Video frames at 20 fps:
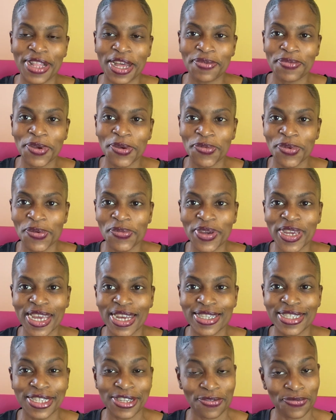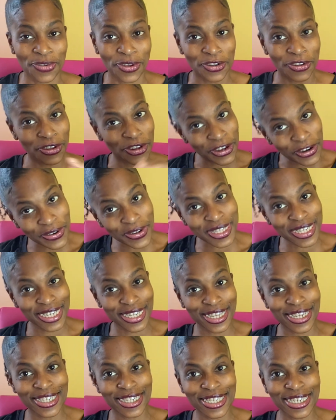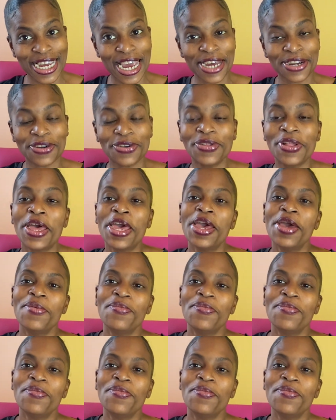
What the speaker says: I'm Camille Mackenzie. If you're new to this channel,